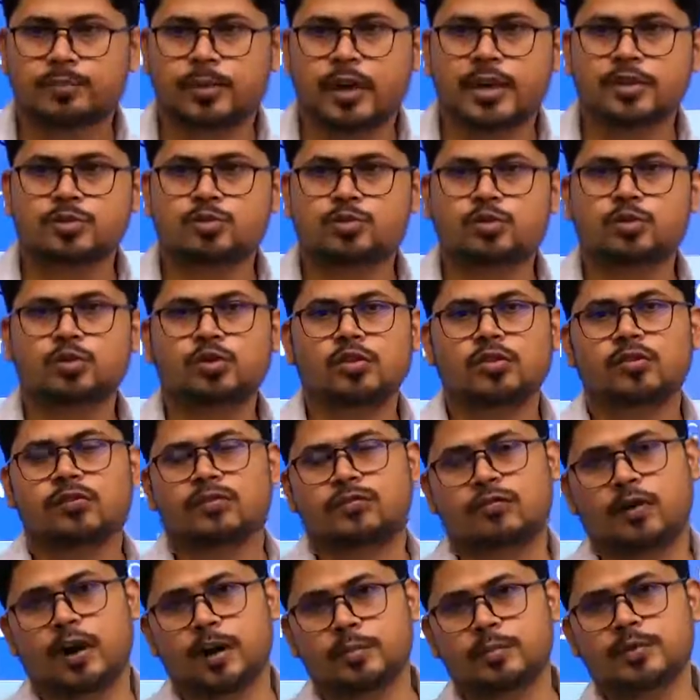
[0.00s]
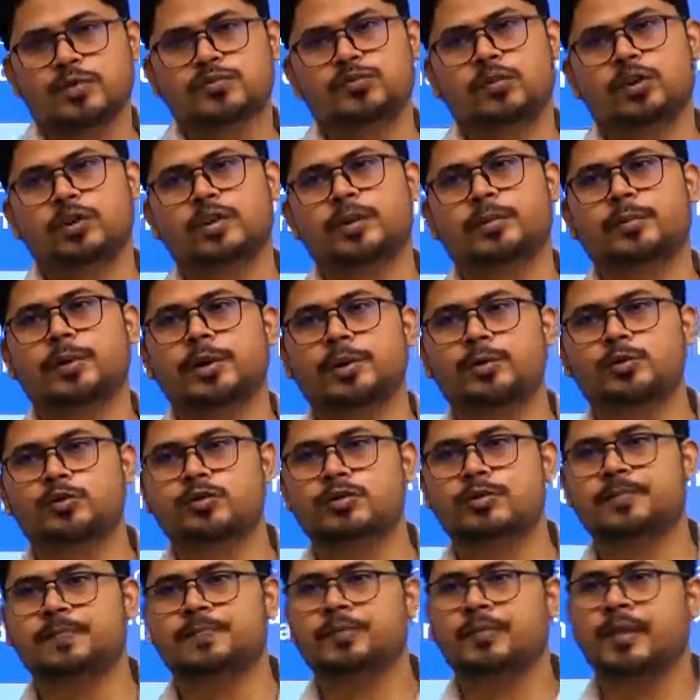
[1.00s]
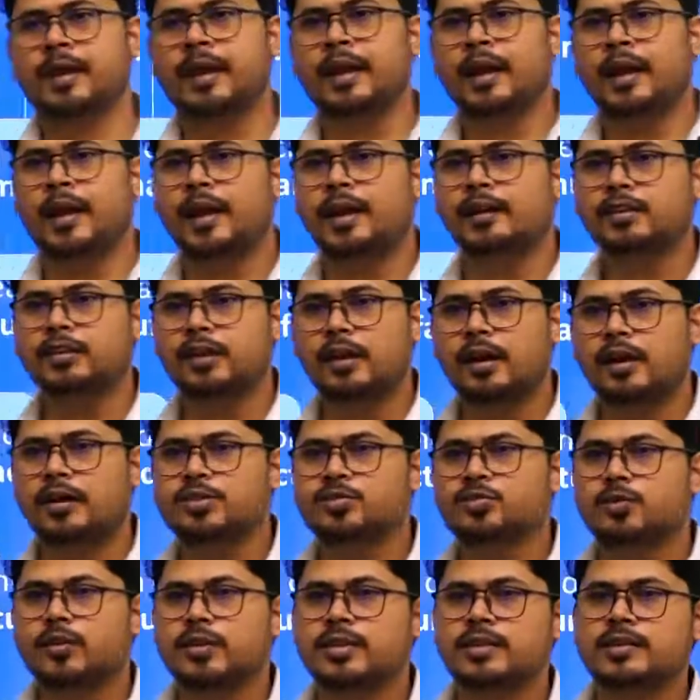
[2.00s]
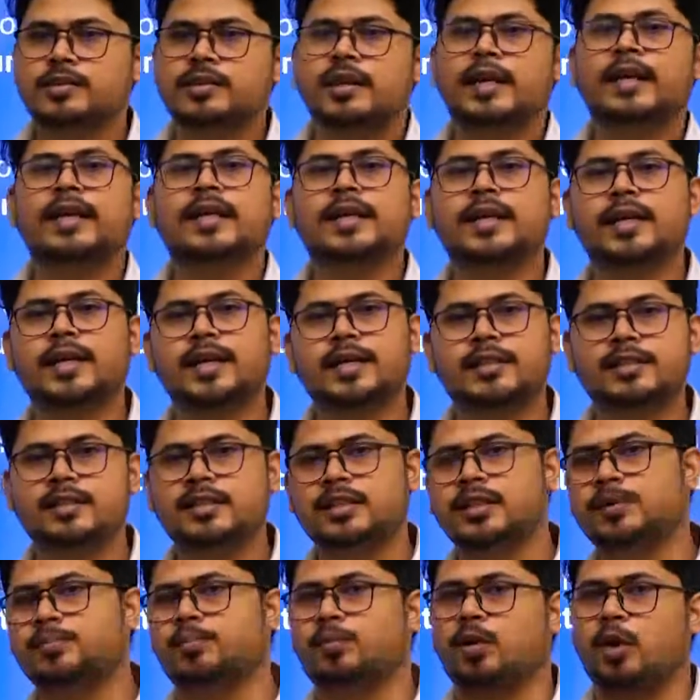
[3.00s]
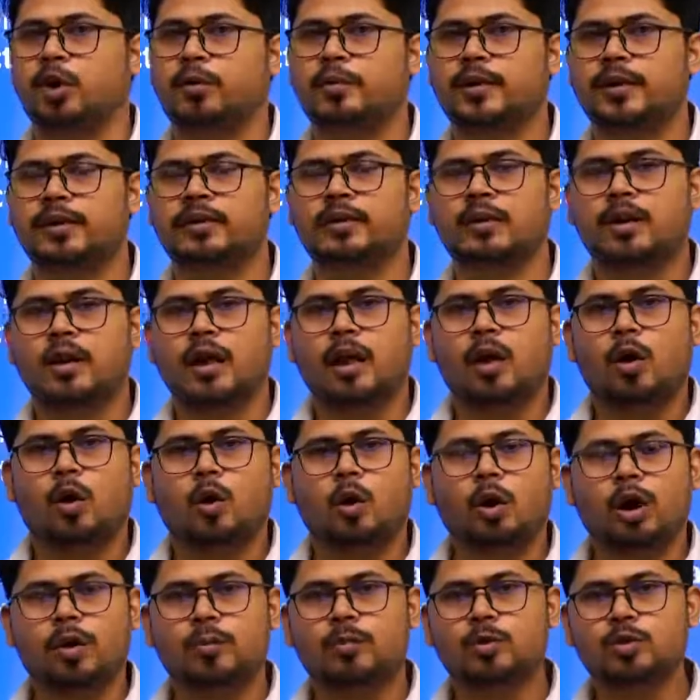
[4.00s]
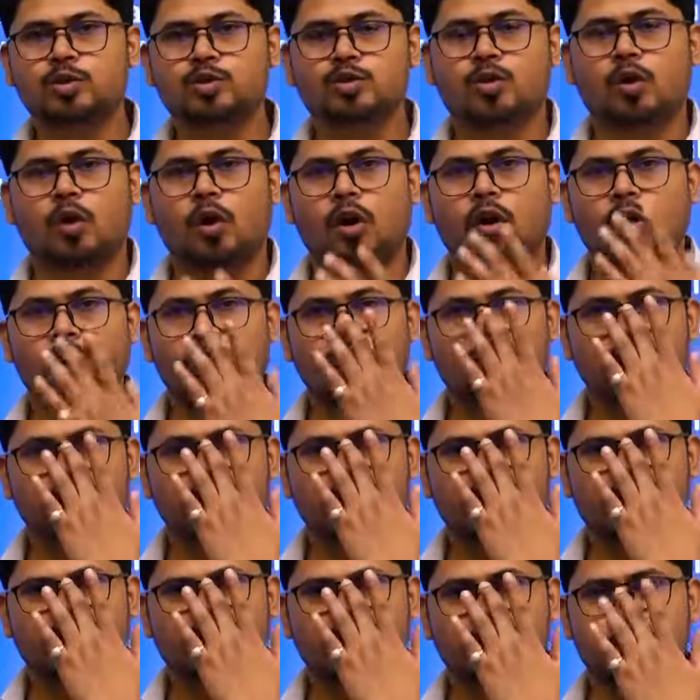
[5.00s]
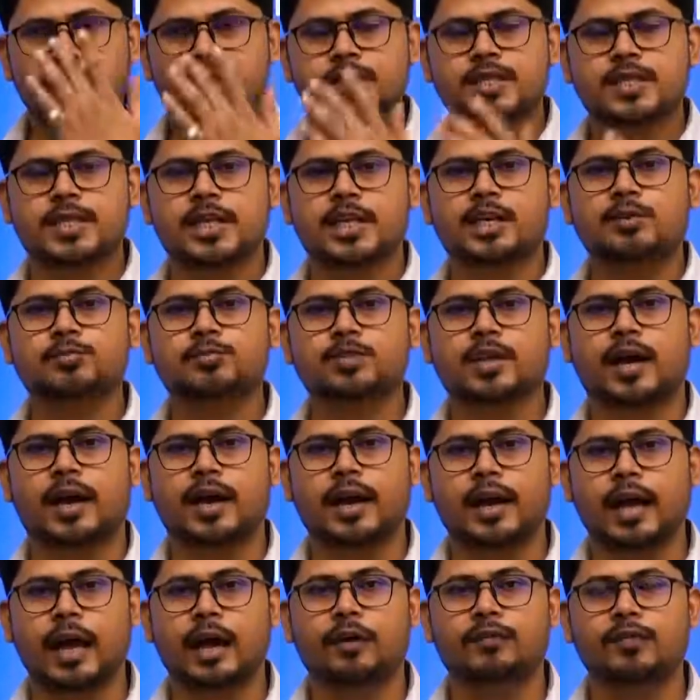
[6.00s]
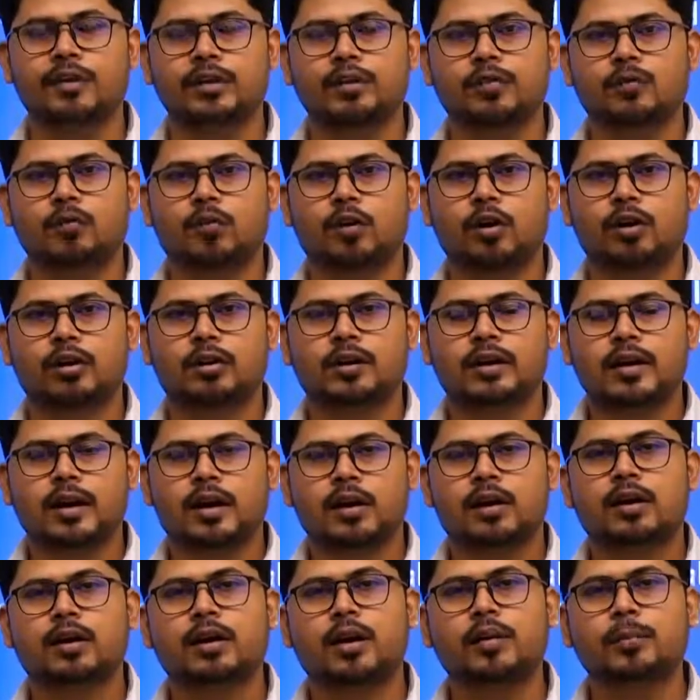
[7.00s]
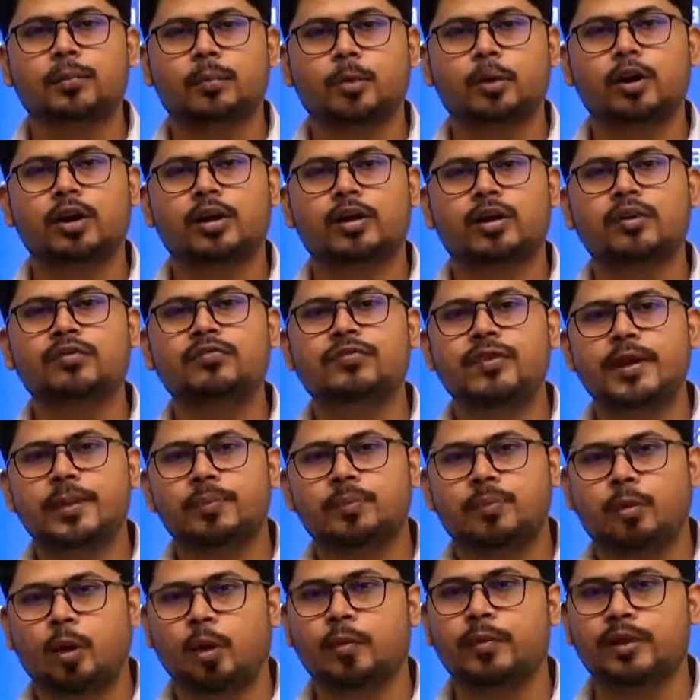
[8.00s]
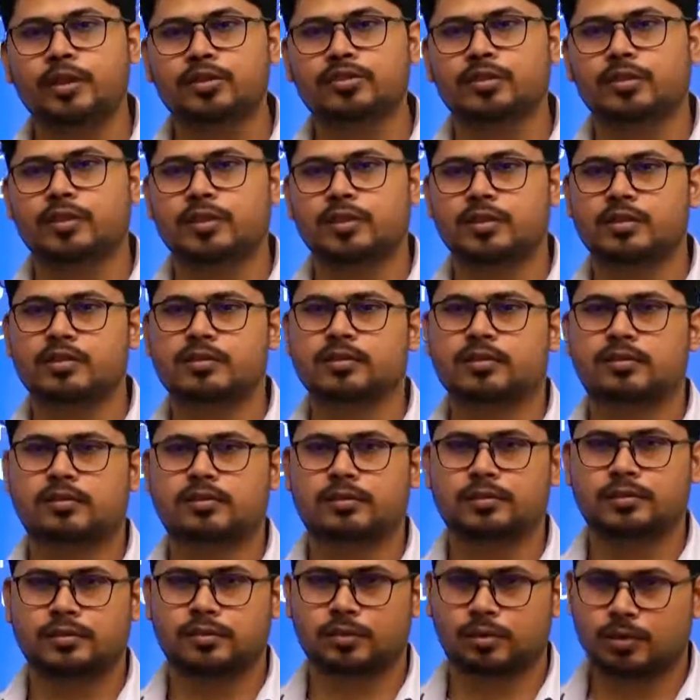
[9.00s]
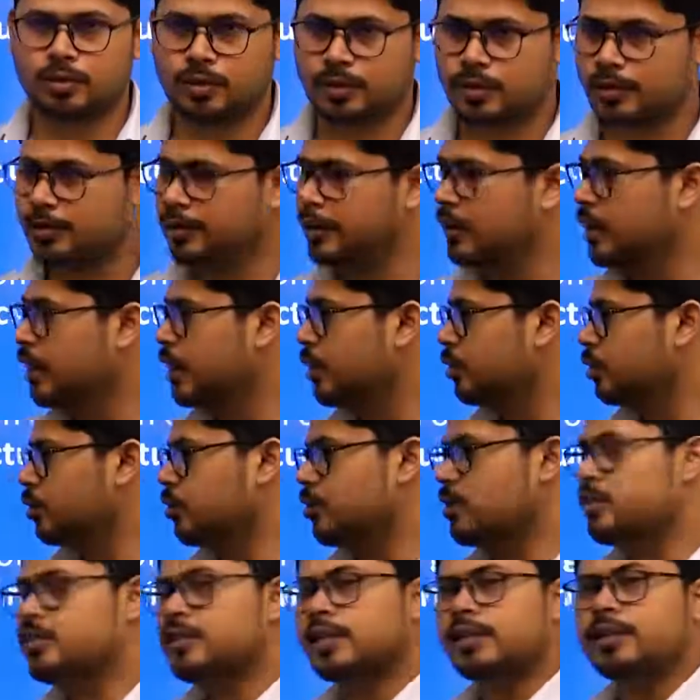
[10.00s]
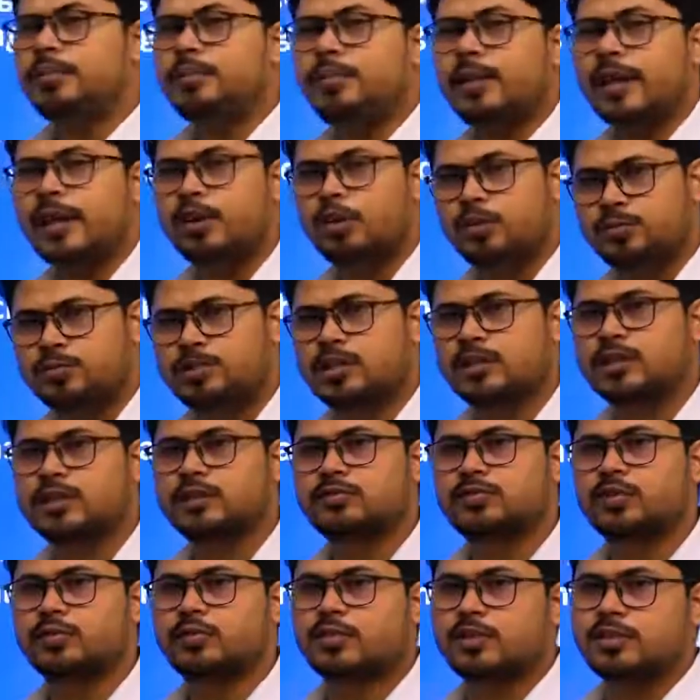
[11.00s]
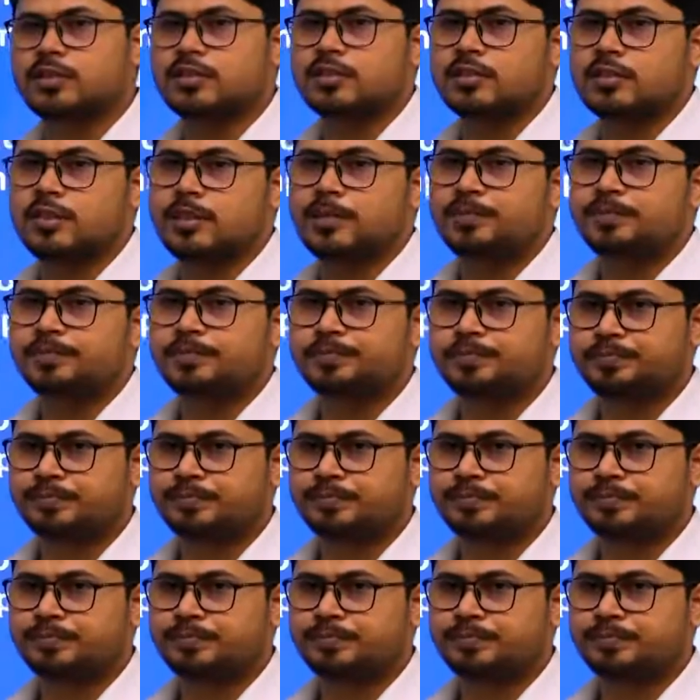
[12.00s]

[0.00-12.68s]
price to farmers for their produce. And the last one is increasing employment. Almost all of the development schemes are having what? A component of employment generation. Okay. So these are the main objectives of this scheme.